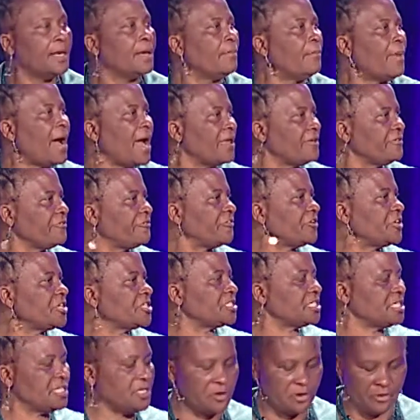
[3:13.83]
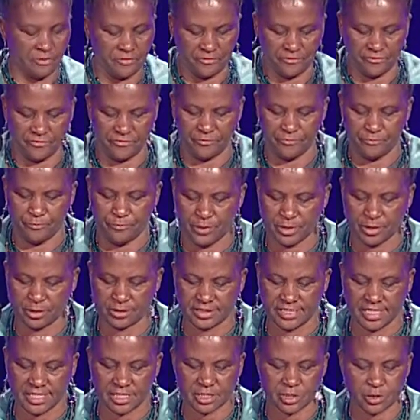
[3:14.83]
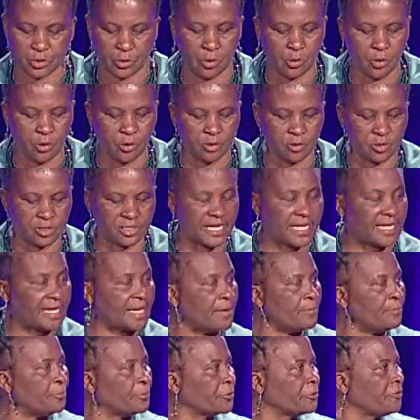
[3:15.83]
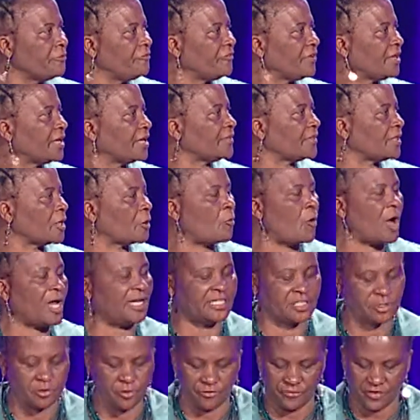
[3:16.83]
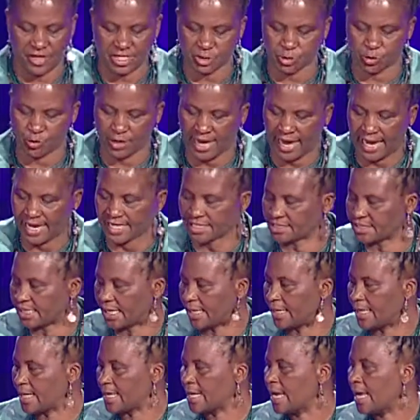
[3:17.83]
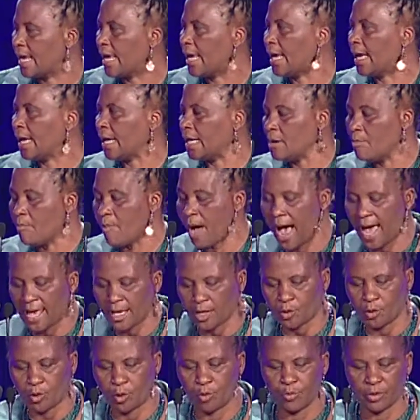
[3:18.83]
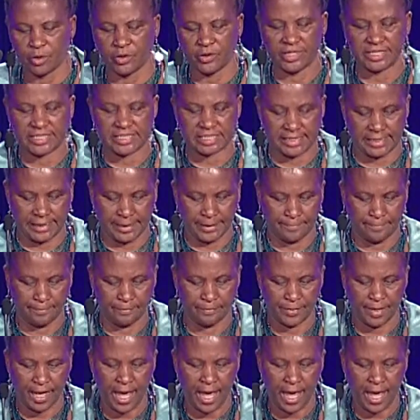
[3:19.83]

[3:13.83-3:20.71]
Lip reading: my vision of building schools and improving the quality of education in my community,